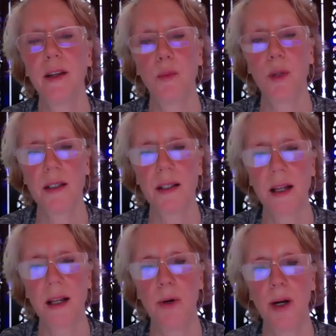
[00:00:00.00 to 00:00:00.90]
that we
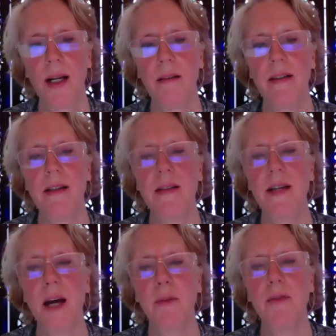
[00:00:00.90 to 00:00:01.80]
celebrate this
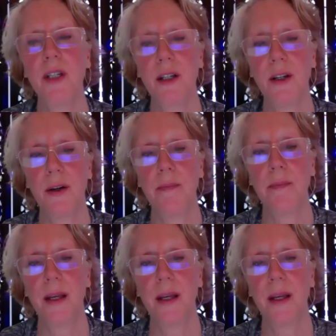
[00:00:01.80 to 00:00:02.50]
time of year.